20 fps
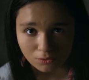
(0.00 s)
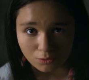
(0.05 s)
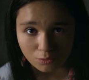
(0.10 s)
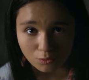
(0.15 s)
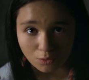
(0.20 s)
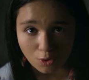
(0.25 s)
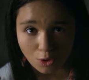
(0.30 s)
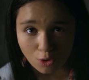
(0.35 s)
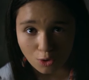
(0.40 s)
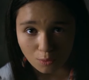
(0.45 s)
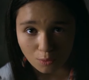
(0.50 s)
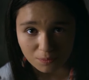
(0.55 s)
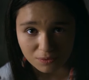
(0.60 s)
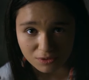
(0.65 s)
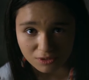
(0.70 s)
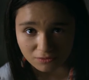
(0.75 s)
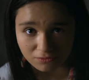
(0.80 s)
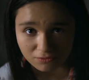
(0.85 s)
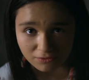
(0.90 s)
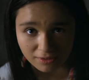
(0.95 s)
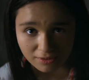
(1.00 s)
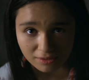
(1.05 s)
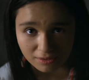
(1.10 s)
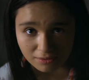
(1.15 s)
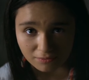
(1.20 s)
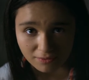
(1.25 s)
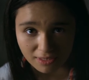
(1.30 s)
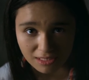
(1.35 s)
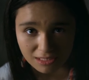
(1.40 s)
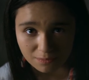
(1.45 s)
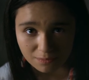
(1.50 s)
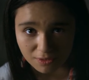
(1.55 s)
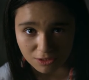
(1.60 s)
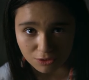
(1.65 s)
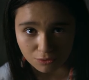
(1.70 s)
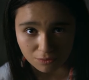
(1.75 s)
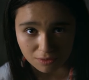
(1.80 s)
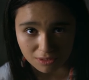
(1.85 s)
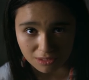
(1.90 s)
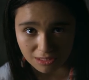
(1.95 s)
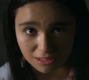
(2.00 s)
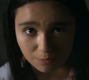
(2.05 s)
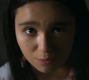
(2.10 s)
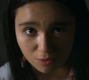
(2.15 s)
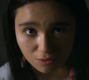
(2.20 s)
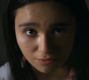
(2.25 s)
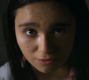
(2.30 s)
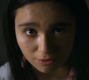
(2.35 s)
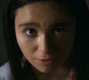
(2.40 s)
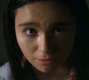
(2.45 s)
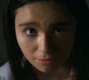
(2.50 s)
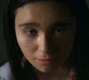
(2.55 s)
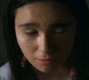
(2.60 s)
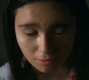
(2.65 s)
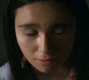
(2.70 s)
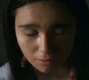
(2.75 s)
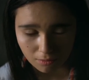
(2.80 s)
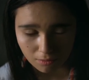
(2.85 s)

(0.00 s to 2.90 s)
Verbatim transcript: who hopes a friend invites me to a sleepover